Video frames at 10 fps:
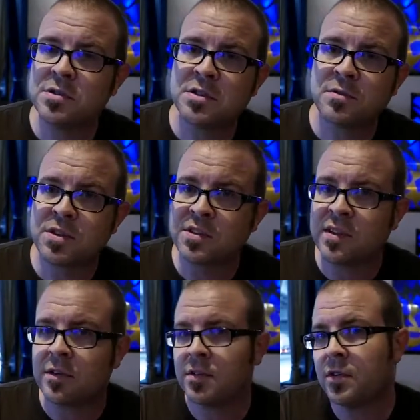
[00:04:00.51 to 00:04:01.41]
solution for this
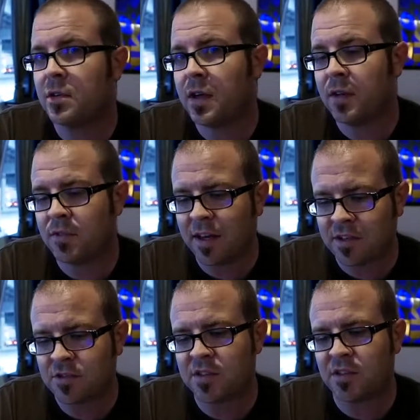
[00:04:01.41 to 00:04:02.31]
now, so you don't have to
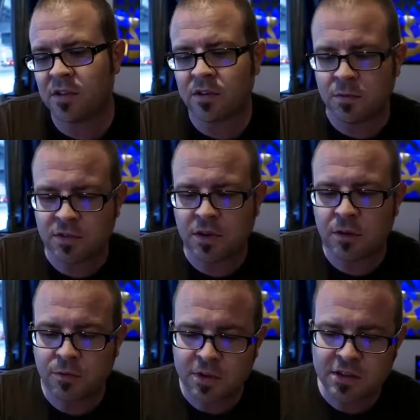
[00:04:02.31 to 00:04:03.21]
actually install some
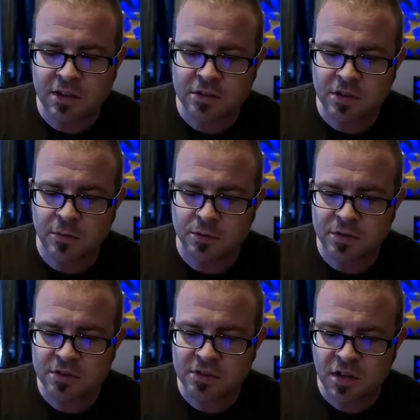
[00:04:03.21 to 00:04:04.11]
software to get Turbo
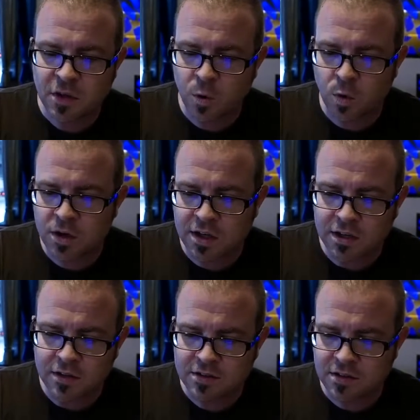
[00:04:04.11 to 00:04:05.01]
Boost
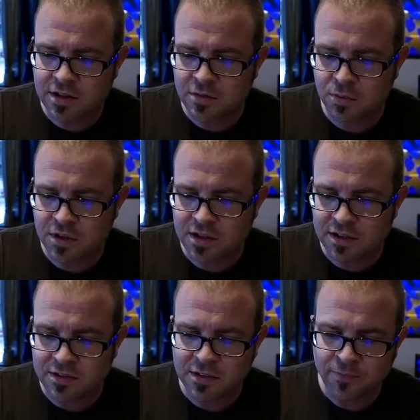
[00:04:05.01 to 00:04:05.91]
working, so that's pretty
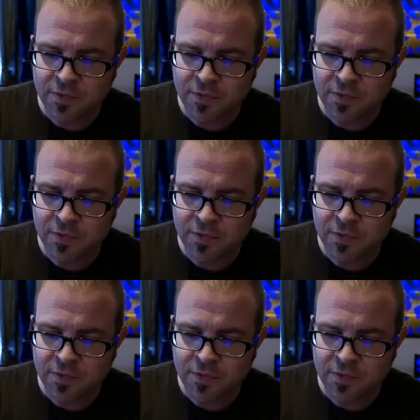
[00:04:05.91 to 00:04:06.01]
nice.